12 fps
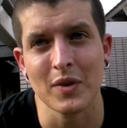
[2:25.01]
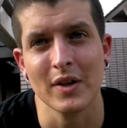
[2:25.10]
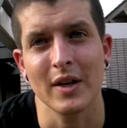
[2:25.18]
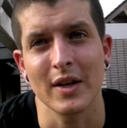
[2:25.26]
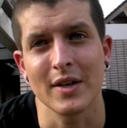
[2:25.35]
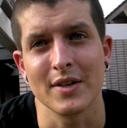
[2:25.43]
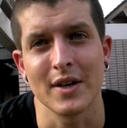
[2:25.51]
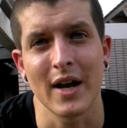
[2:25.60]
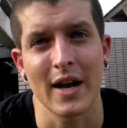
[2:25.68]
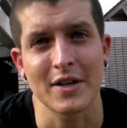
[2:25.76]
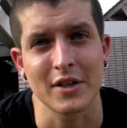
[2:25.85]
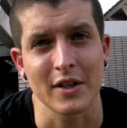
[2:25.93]
and
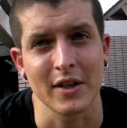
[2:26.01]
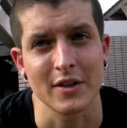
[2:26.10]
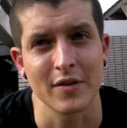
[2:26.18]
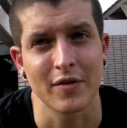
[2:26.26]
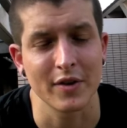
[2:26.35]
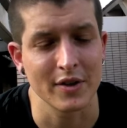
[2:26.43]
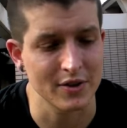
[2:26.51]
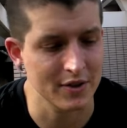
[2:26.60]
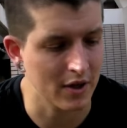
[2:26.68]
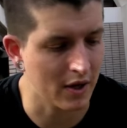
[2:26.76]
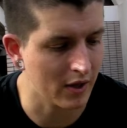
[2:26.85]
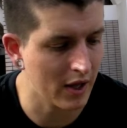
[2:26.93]
actually a different
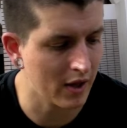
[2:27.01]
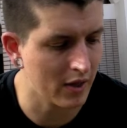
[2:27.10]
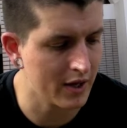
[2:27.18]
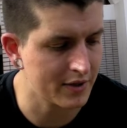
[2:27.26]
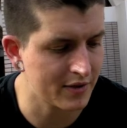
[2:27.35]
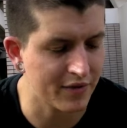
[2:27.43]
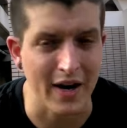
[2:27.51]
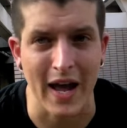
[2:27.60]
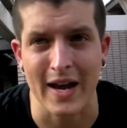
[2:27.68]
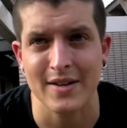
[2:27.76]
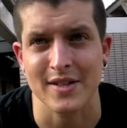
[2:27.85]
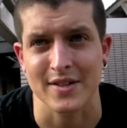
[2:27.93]
a lot of different
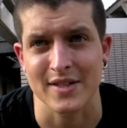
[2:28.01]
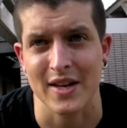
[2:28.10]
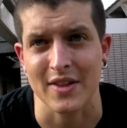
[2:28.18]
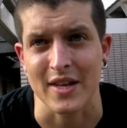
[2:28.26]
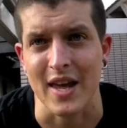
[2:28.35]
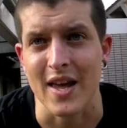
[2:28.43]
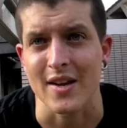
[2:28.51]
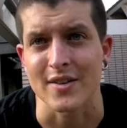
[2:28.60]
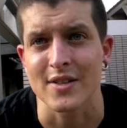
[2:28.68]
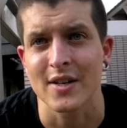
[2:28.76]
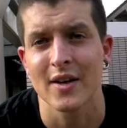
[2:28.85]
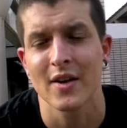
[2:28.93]
accents at the
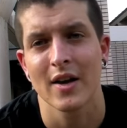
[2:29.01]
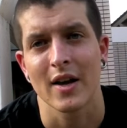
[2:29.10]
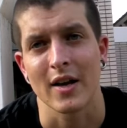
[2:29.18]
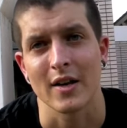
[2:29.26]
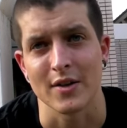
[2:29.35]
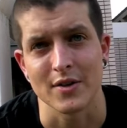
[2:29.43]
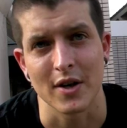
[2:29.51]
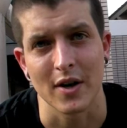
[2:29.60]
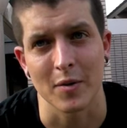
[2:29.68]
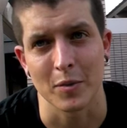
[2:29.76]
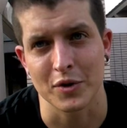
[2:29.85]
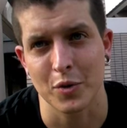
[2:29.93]
end, and
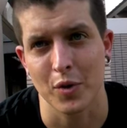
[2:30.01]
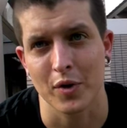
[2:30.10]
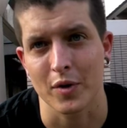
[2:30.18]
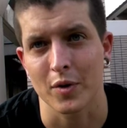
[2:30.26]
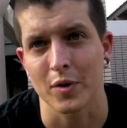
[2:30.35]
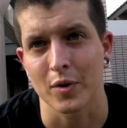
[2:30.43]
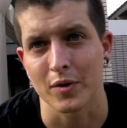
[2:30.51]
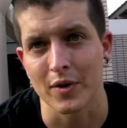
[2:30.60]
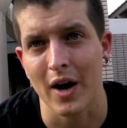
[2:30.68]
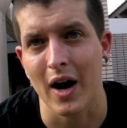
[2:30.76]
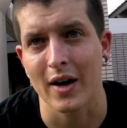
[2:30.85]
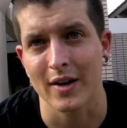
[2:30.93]
rhetorical
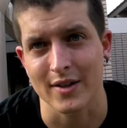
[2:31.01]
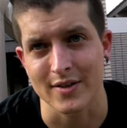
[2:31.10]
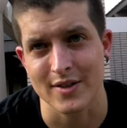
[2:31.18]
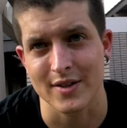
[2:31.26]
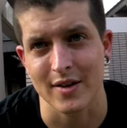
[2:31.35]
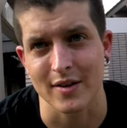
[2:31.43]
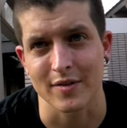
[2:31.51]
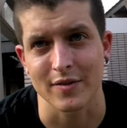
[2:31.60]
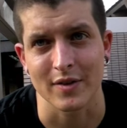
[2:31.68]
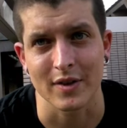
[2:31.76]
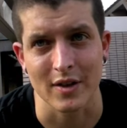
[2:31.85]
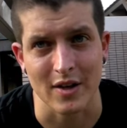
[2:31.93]
na instead of
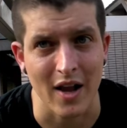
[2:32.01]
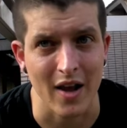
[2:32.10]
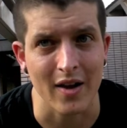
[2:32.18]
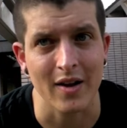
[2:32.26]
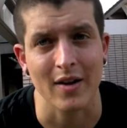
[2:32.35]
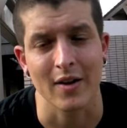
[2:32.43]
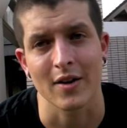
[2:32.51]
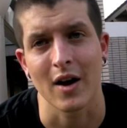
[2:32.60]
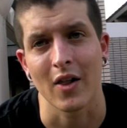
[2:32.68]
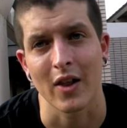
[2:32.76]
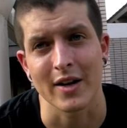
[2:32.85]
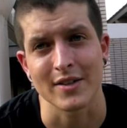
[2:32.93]
ne
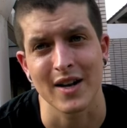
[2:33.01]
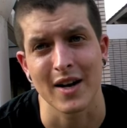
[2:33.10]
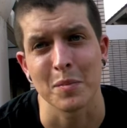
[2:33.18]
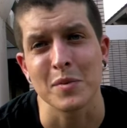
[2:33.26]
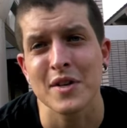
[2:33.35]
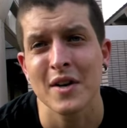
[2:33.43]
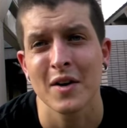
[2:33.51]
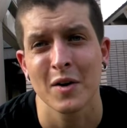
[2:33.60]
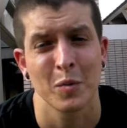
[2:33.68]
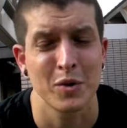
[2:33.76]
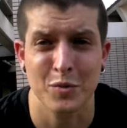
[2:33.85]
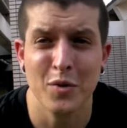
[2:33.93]
a lot of times,
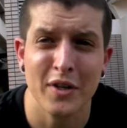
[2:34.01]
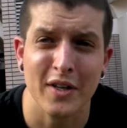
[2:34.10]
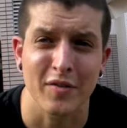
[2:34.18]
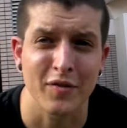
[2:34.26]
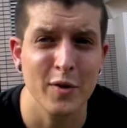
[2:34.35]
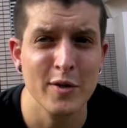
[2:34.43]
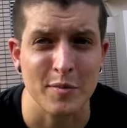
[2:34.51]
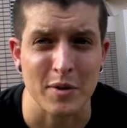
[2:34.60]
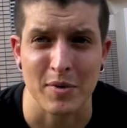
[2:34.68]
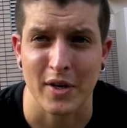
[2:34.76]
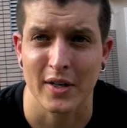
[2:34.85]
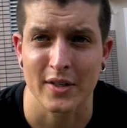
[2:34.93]
which really confused me
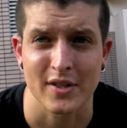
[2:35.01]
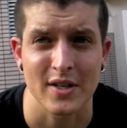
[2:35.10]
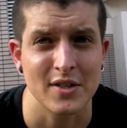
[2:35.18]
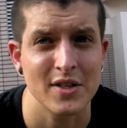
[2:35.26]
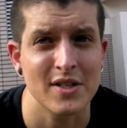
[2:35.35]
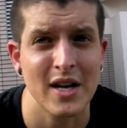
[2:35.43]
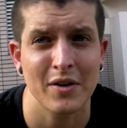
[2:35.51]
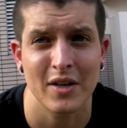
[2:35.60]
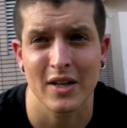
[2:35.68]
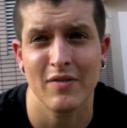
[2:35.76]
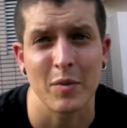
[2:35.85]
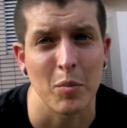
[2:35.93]
because it just sounded
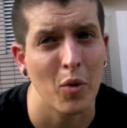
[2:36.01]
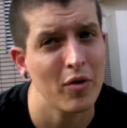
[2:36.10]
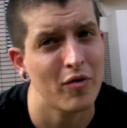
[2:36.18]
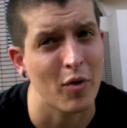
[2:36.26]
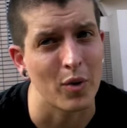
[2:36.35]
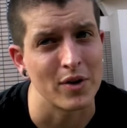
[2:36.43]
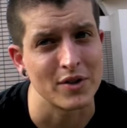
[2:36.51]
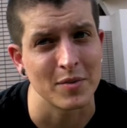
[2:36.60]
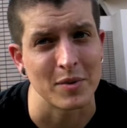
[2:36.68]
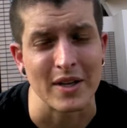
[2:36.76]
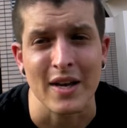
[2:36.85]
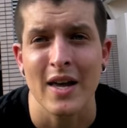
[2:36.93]
even more foreign to
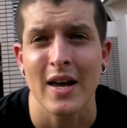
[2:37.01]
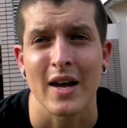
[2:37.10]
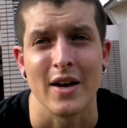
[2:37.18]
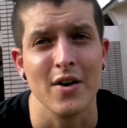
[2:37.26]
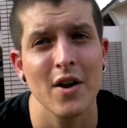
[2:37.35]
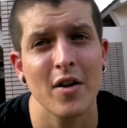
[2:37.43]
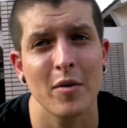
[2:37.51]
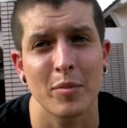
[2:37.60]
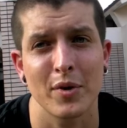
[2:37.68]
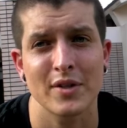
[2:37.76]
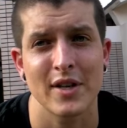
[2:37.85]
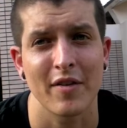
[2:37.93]
me, and none of the
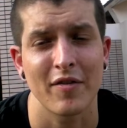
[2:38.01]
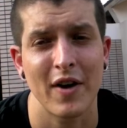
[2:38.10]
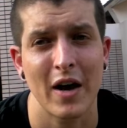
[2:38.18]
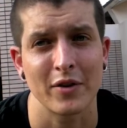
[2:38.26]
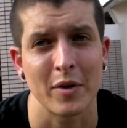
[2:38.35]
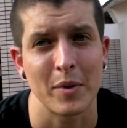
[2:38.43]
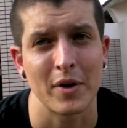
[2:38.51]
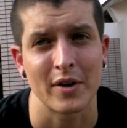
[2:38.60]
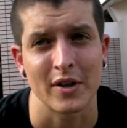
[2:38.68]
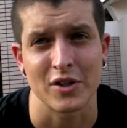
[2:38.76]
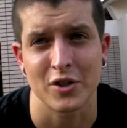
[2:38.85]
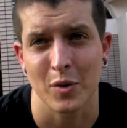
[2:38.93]
books I had found in
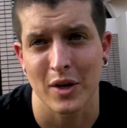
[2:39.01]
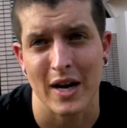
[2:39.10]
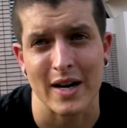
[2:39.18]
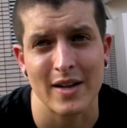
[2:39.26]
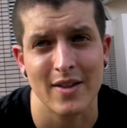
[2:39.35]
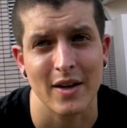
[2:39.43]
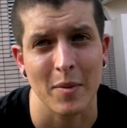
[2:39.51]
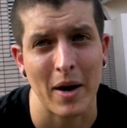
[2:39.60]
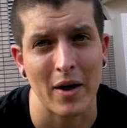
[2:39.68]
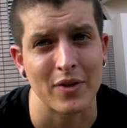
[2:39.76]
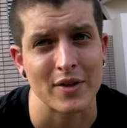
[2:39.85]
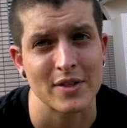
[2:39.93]
America showed anything
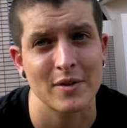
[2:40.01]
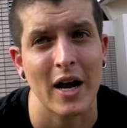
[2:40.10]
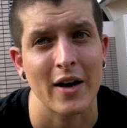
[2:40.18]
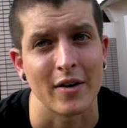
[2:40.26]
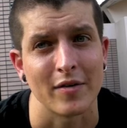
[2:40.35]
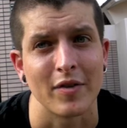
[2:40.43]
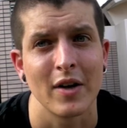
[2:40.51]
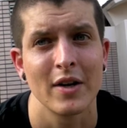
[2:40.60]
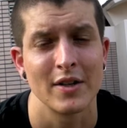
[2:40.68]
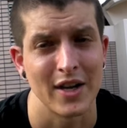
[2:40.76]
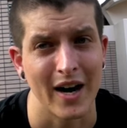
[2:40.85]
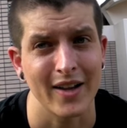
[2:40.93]
about this kind of
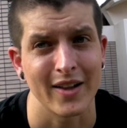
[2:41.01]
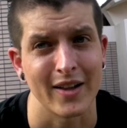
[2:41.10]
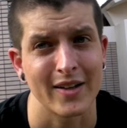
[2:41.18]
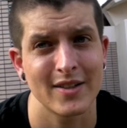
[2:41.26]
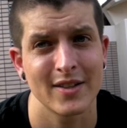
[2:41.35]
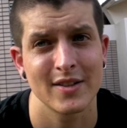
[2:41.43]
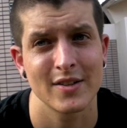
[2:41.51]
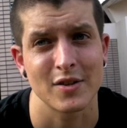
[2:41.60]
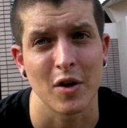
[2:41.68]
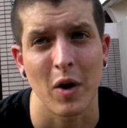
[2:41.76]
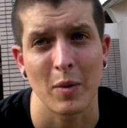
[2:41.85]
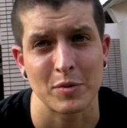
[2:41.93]
dialect.
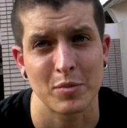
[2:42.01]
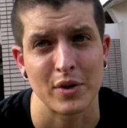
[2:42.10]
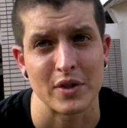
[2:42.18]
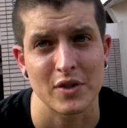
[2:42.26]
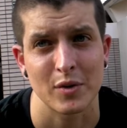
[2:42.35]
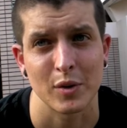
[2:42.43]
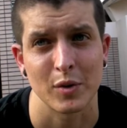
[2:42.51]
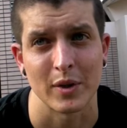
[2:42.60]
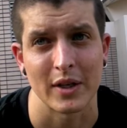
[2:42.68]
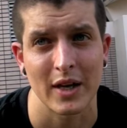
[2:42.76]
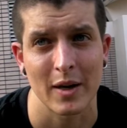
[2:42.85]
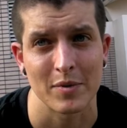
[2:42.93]
So I was pretty screwed when
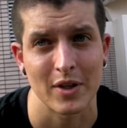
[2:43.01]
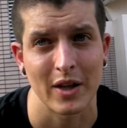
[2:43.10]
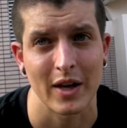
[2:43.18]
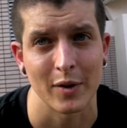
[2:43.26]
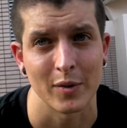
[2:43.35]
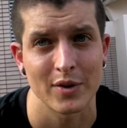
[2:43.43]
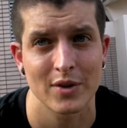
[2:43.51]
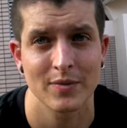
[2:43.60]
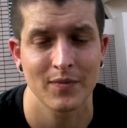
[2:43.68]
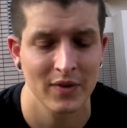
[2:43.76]
it came to language.